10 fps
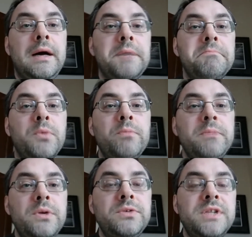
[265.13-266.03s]
more
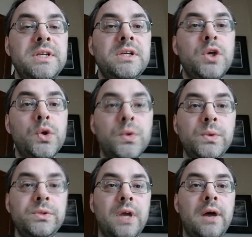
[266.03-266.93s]
muted,
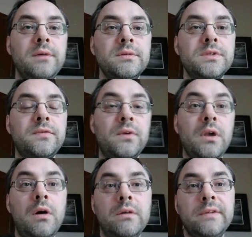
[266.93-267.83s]
cool tones for a
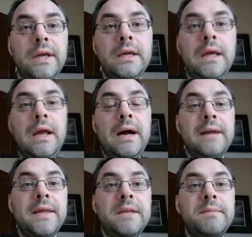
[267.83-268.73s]
lot of it,
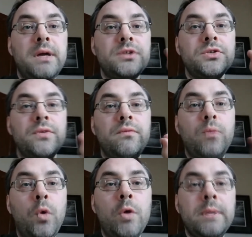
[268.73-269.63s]
and then a much sort of
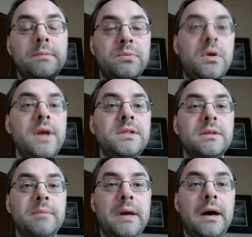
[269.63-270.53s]
warmer,
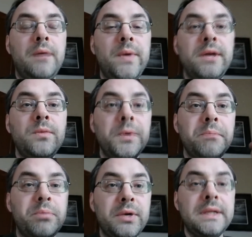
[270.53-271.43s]
brighter part where you want to
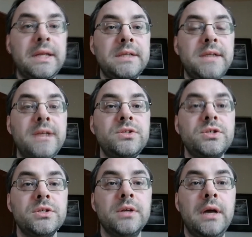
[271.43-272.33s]
bring the
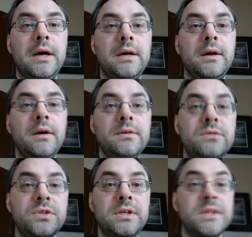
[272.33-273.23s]
attention
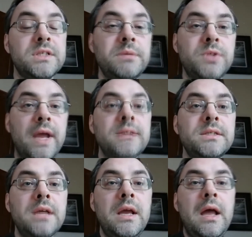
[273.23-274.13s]
to your
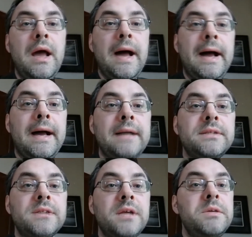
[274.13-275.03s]
subject,
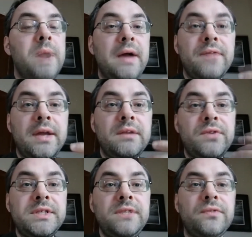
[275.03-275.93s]
and you might have that in a
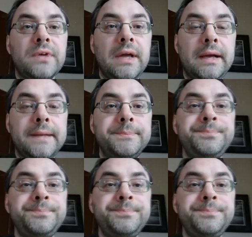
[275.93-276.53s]
very different colour.